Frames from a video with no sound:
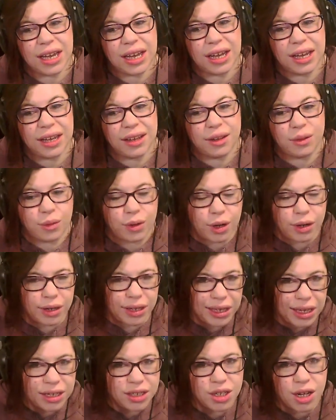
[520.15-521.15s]
uh it would already
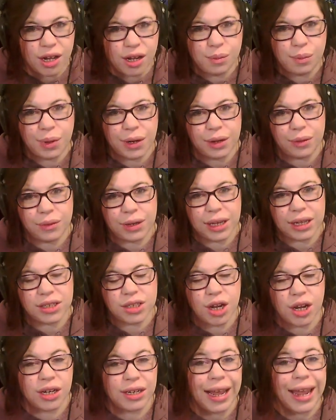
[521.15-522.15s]
get taunt but it would get
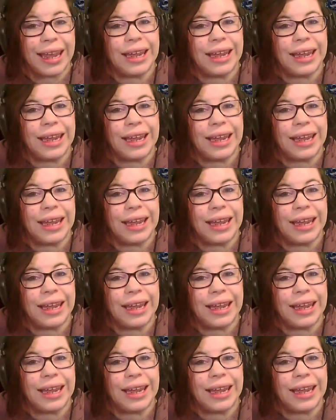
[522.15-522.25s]
taunt